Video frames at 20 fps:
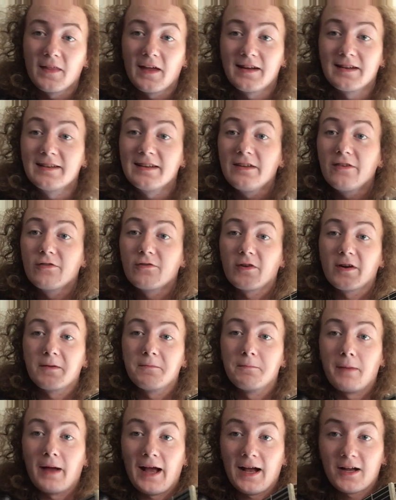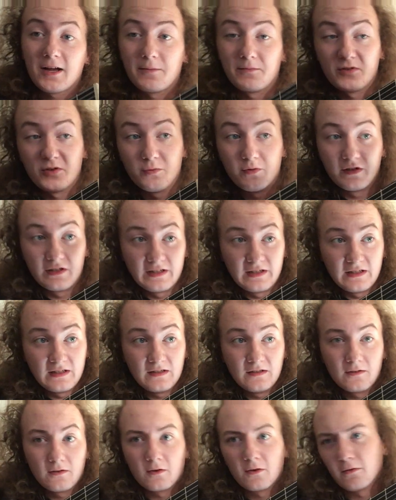that D string back up to a D,
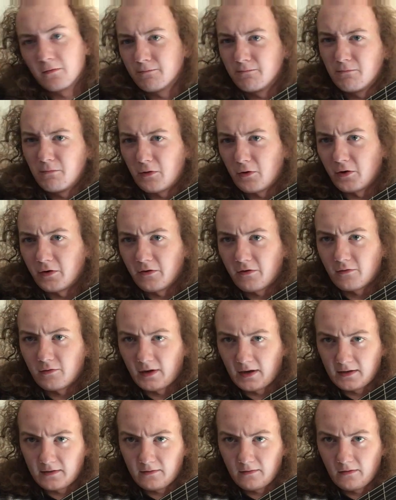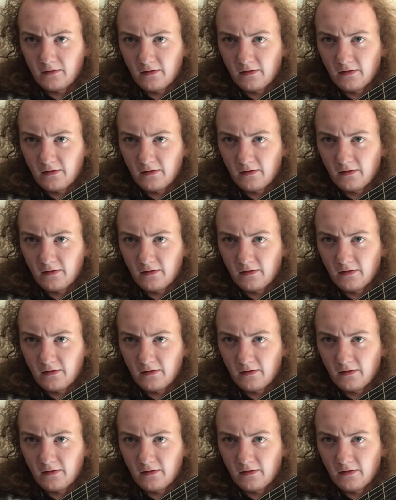or 3rd string,